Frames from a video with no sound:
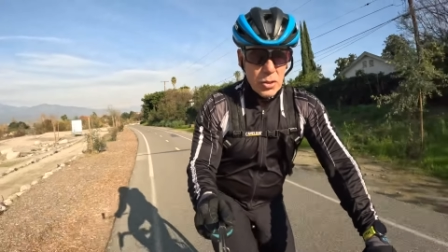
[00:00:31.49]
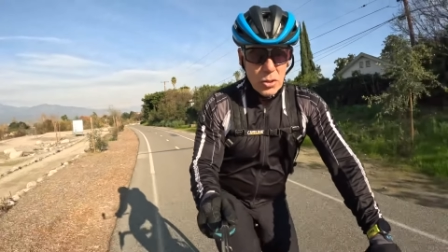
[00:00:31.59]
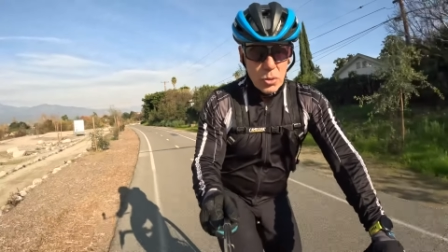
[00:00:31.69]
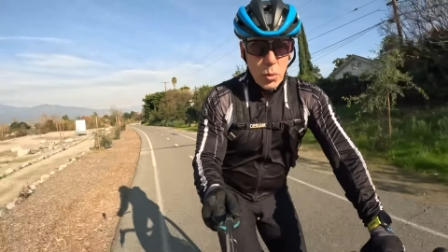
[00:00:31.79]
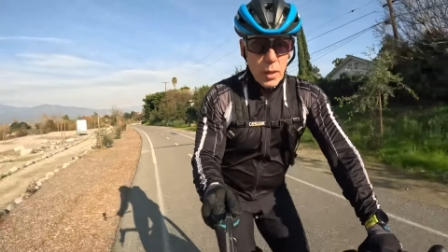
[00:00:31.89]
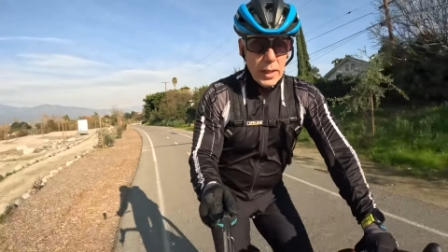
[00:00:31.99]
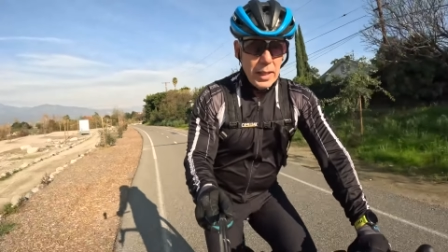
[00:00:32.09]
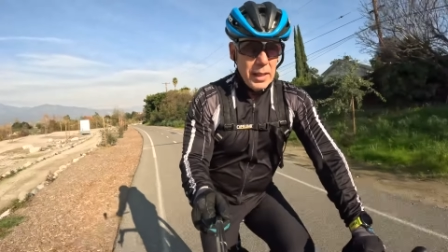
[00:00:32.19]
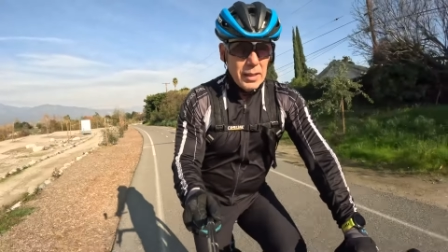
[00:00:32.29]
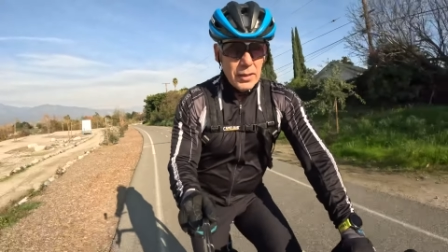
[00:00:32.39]

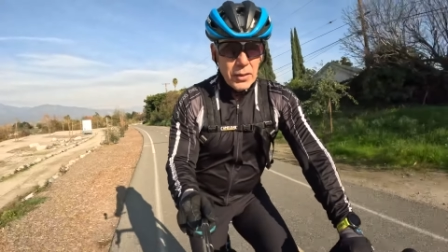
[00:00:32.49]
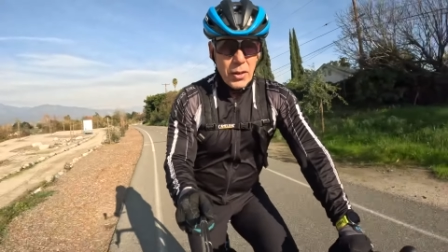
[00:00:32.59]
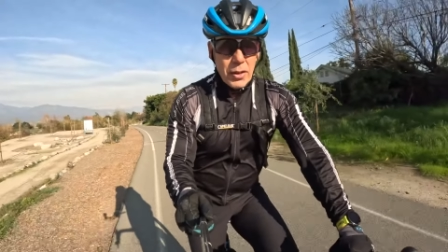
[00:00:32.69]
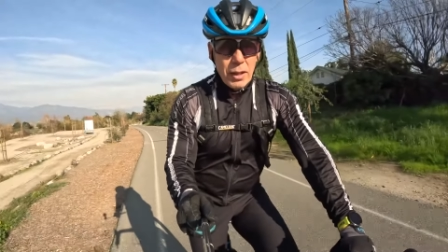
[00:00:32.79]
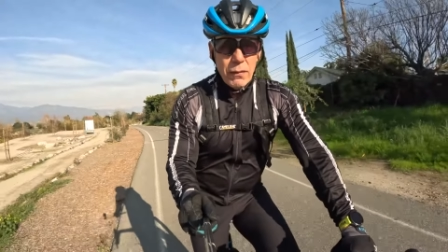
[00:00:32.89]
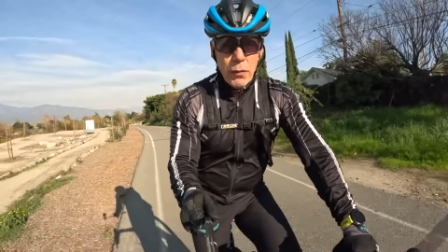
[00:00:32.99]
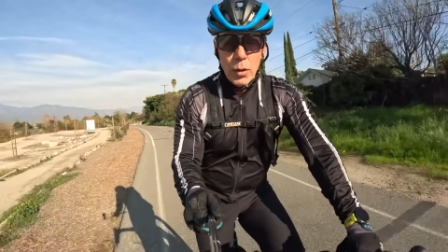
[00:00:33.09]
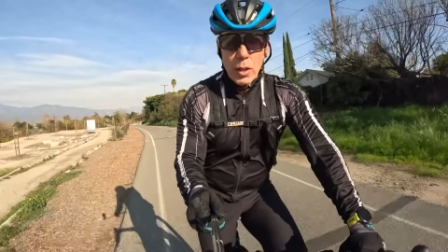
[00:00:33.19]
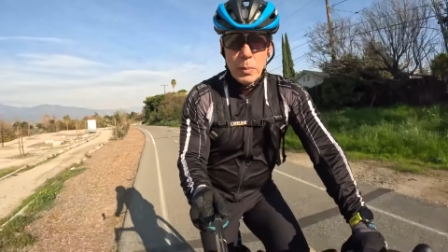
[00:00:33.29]
20, 30, 40